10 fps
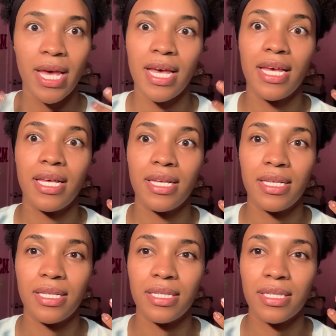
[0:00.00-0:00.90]

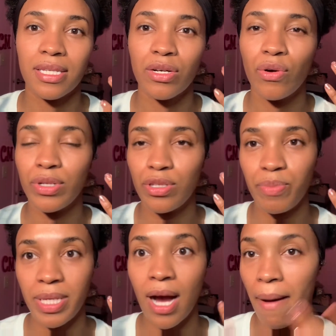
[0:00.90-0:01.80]
is going to
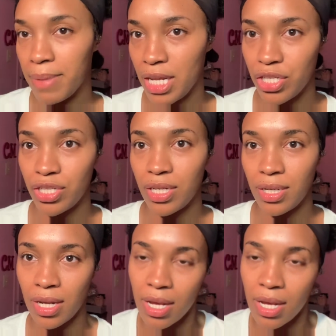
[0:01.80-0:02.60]
be combination.